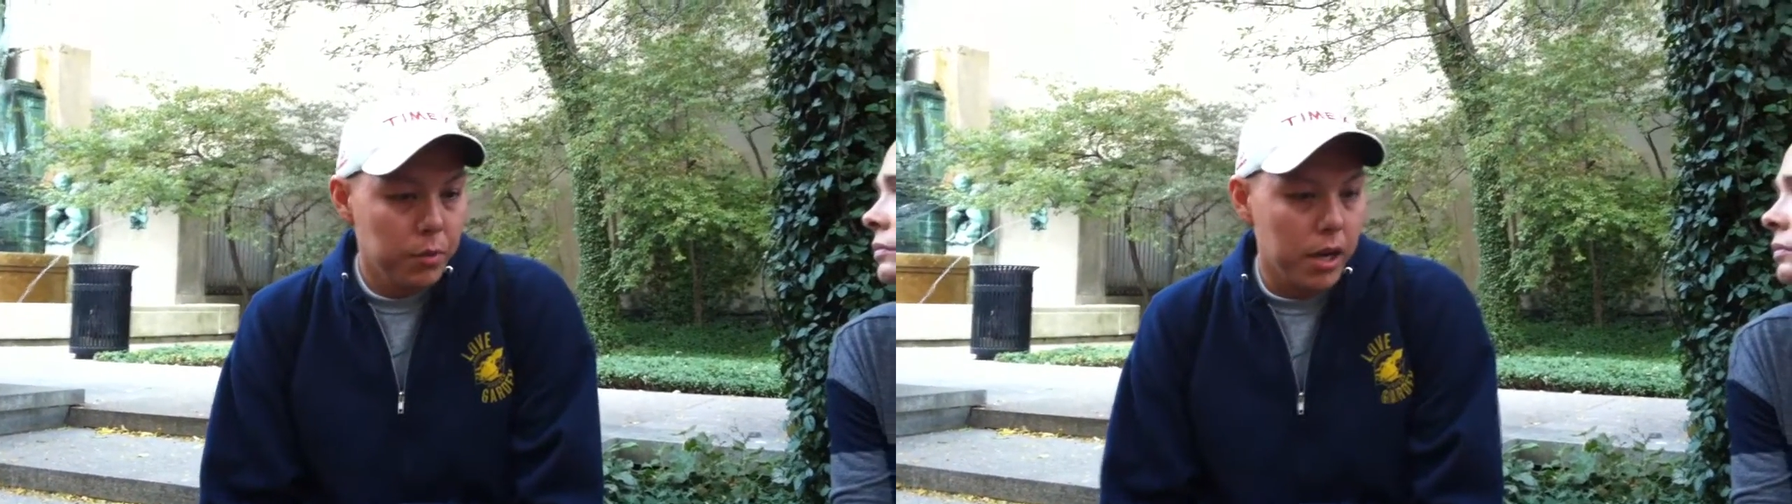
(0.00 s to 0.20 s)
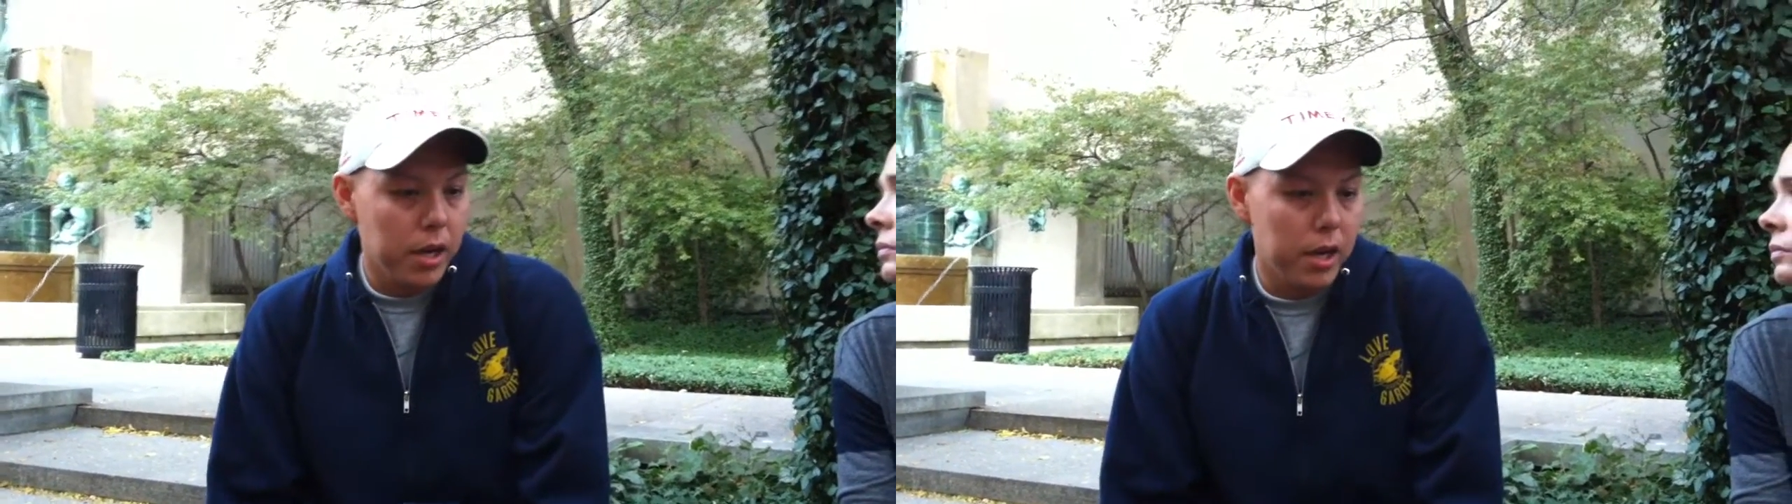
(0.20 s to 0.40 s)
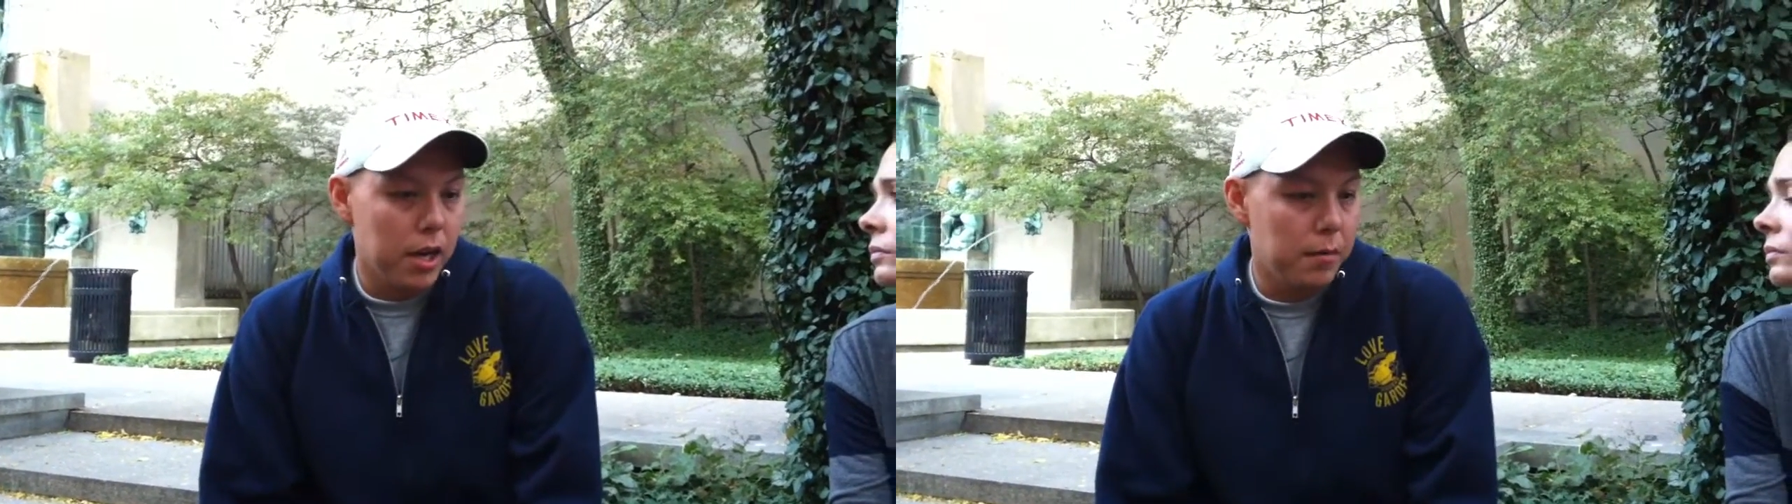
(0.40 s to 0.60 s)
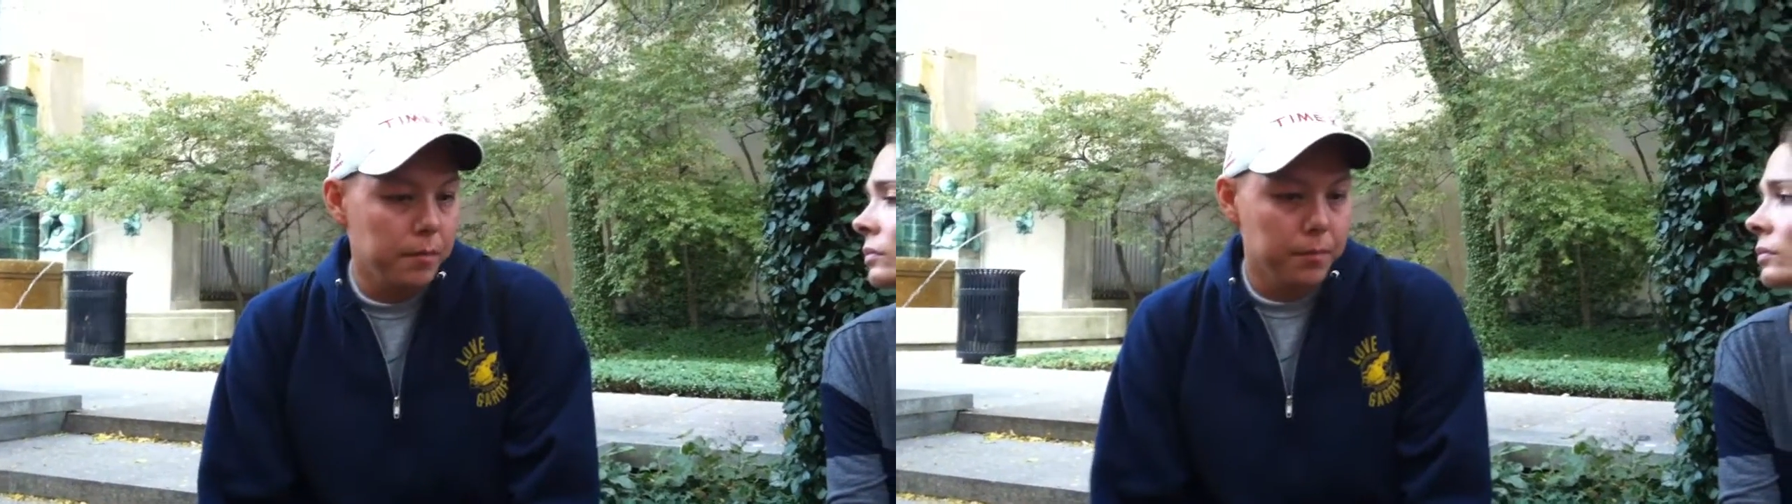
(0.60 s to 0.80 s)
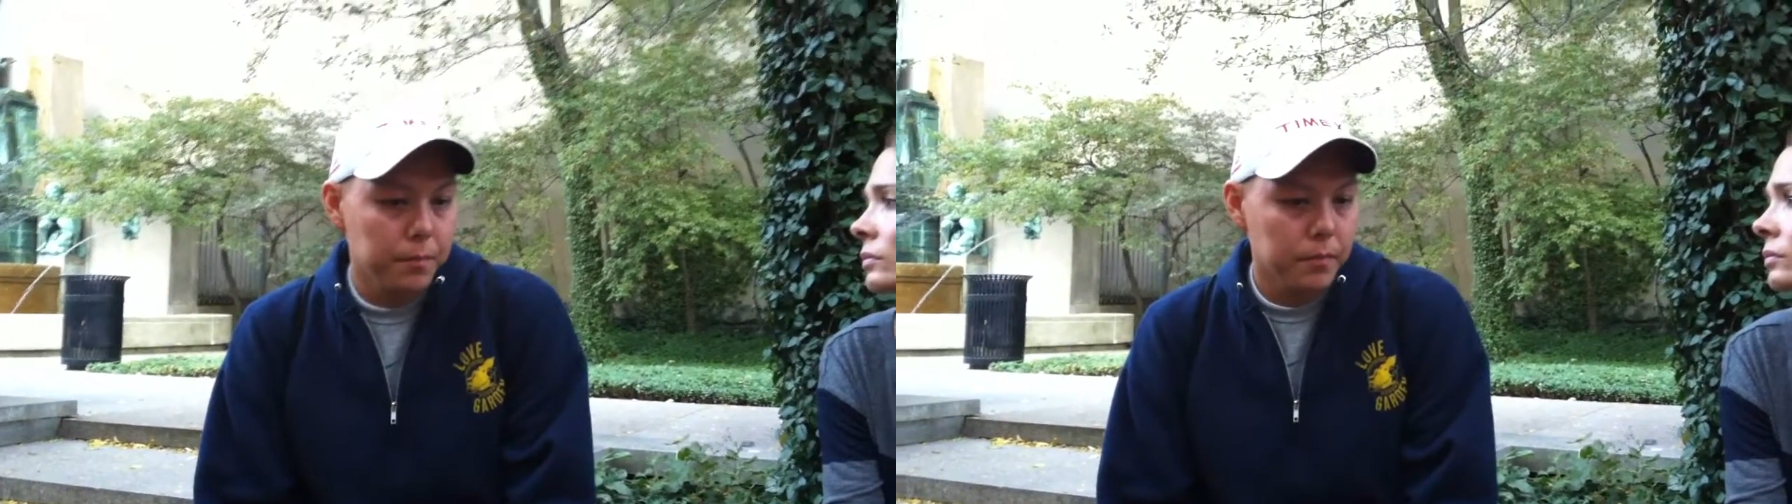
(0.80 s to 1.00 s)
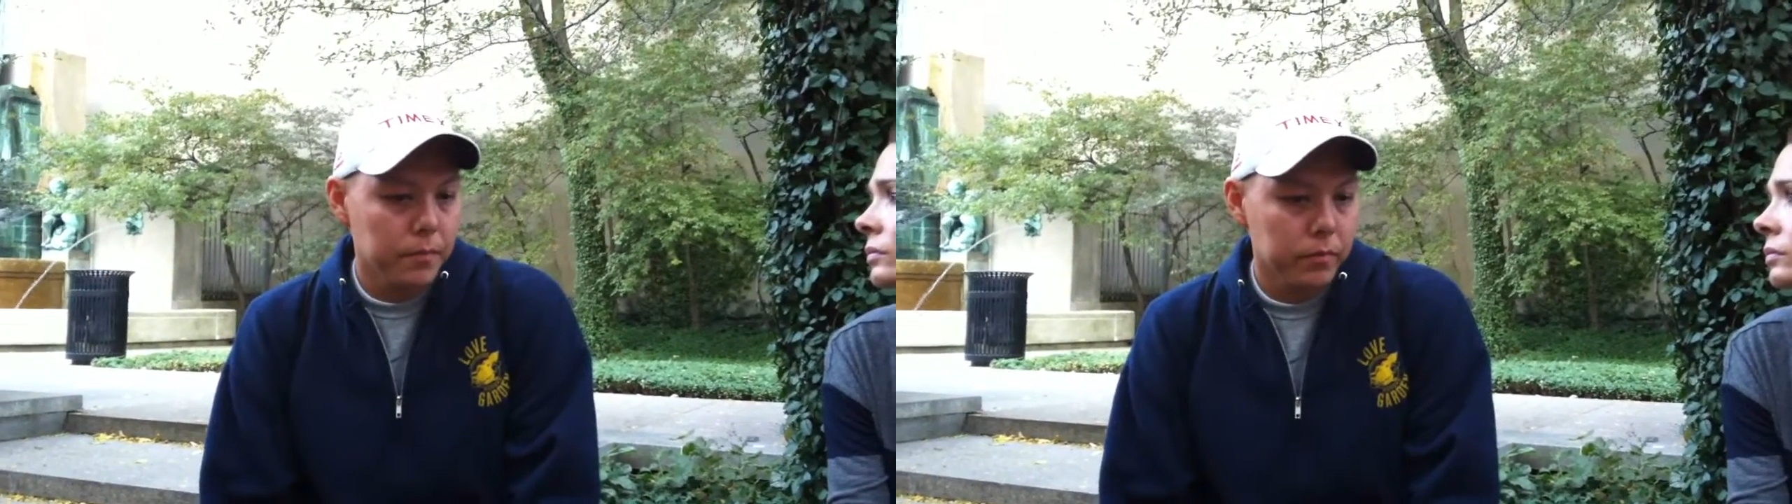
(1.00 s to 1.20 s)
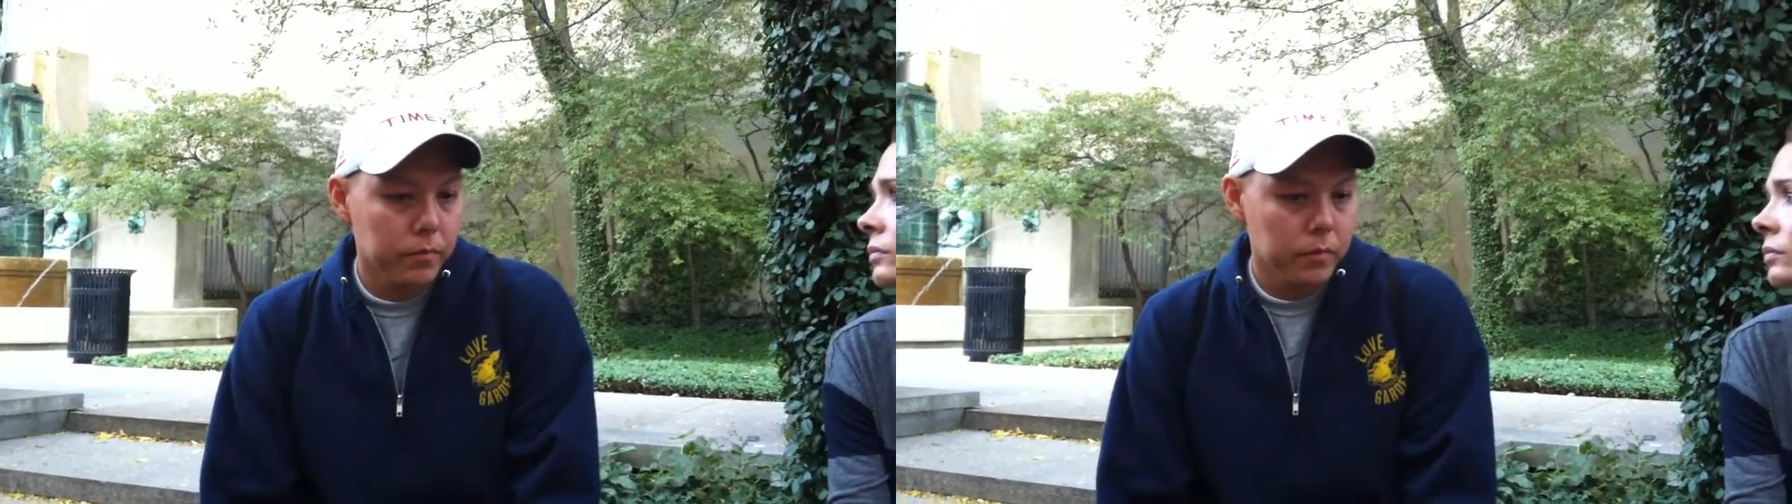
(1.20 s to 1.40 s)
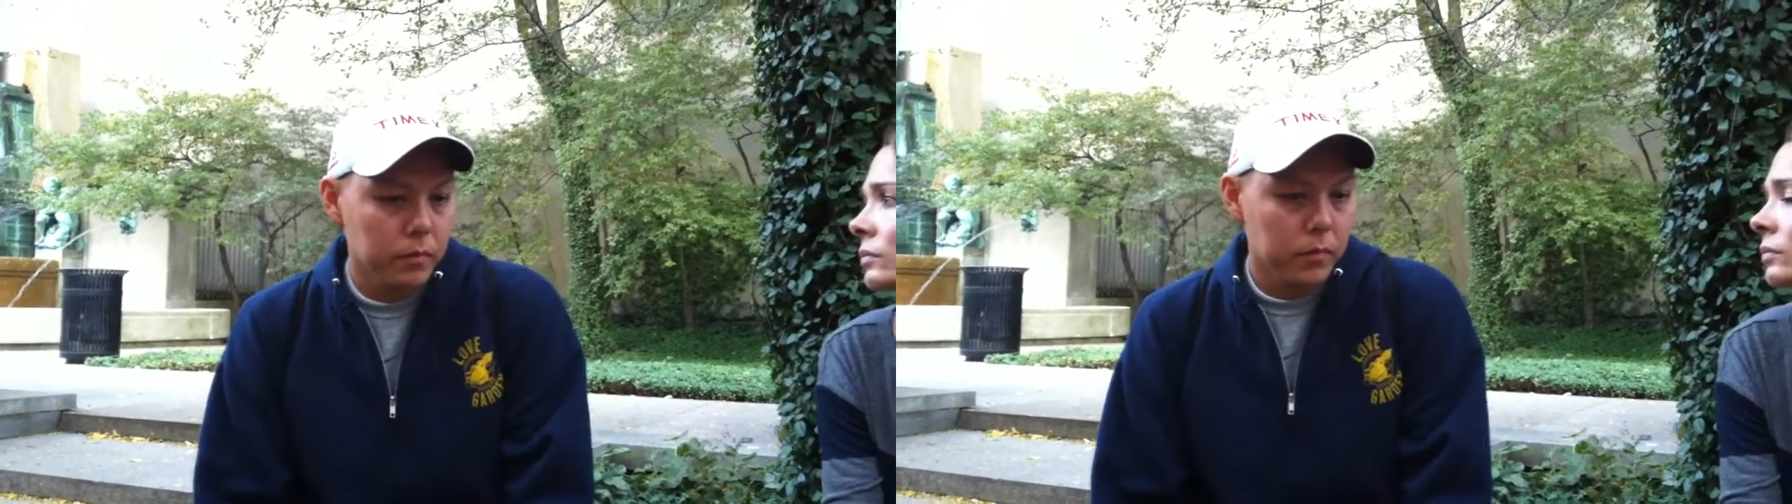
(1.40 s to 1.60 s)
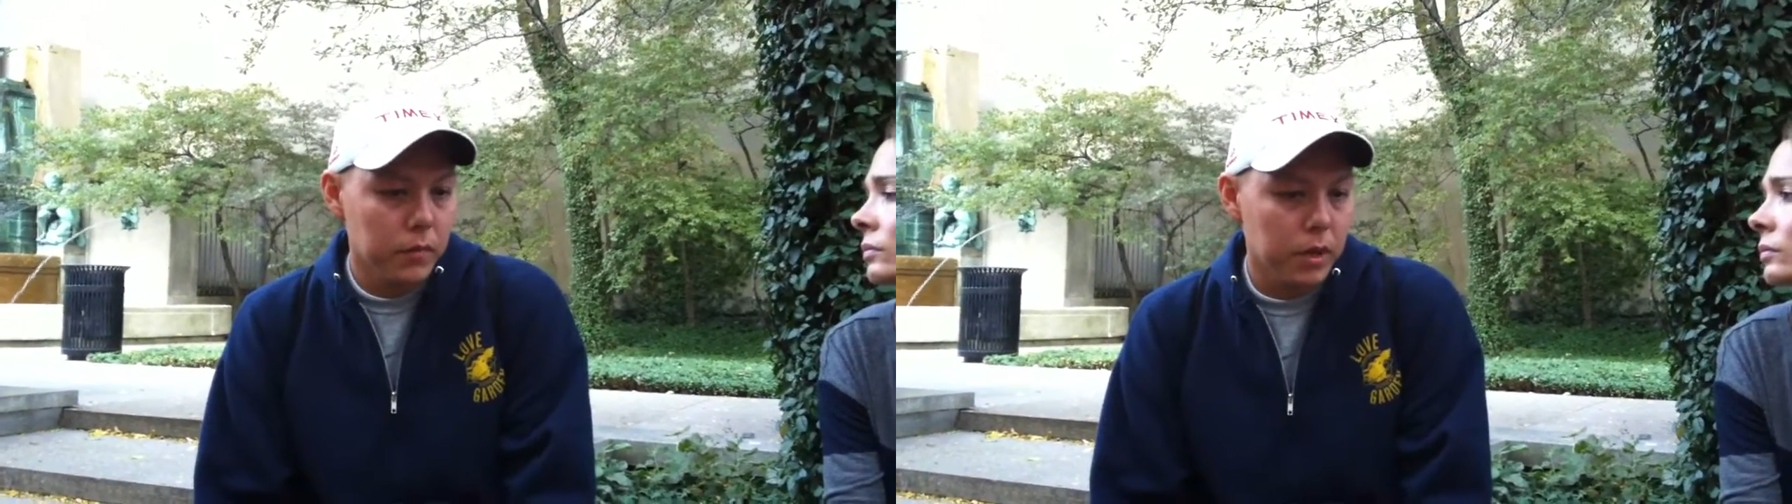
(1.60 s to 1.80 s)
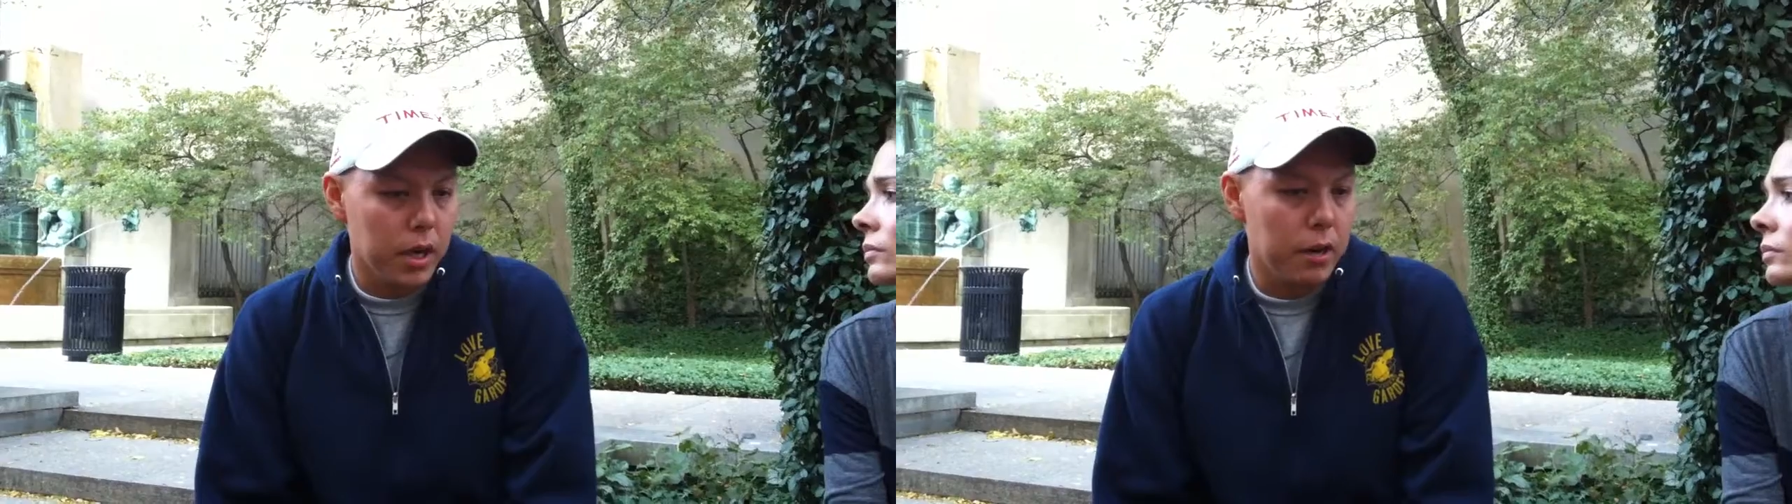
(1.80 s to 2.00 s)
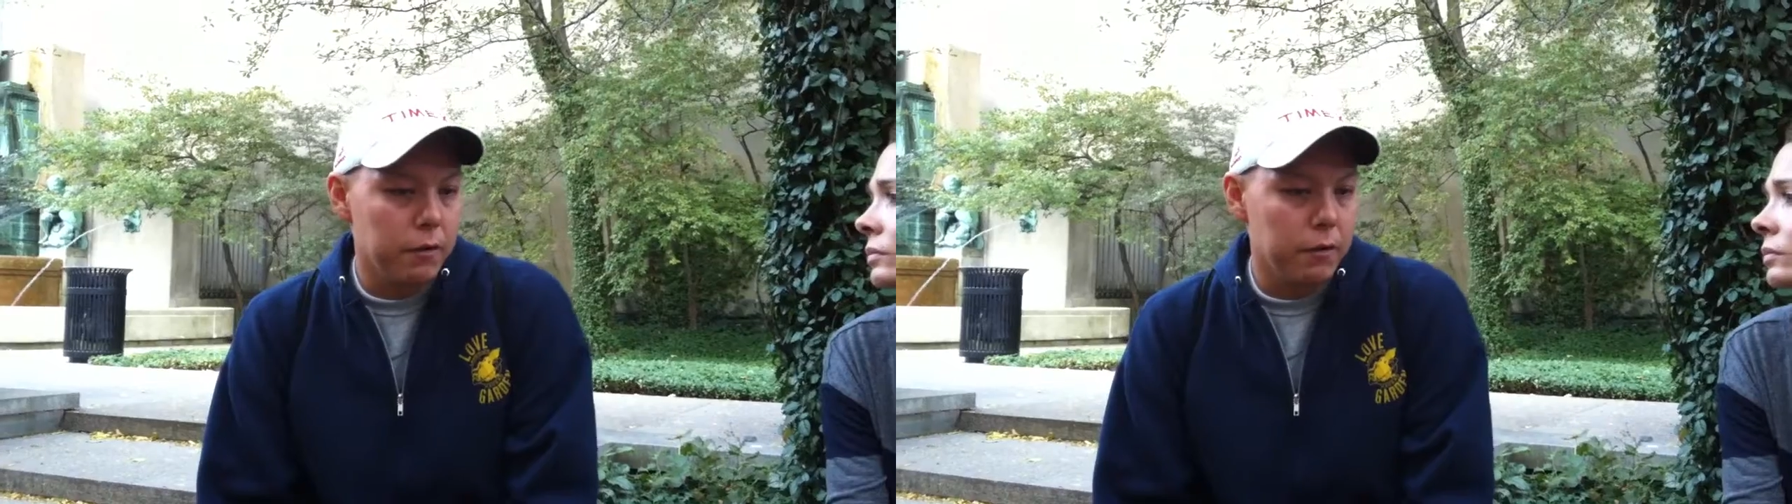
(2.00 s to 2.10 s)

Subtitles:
But I